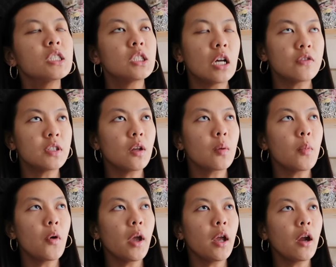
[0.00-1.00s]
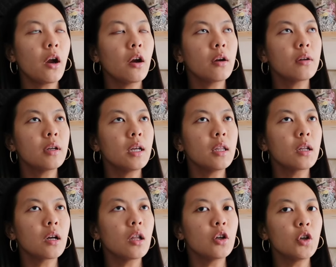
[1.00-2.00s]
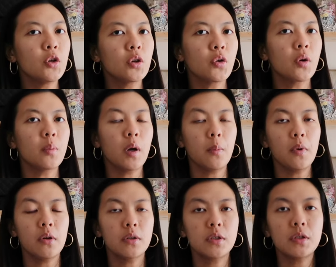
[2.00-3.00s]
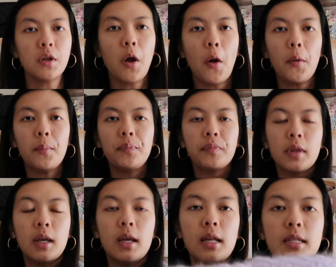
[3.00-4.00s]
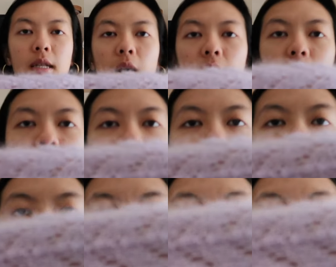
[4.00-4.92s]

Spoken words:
soft silk mohair in the color unicorn purple. So it's got this really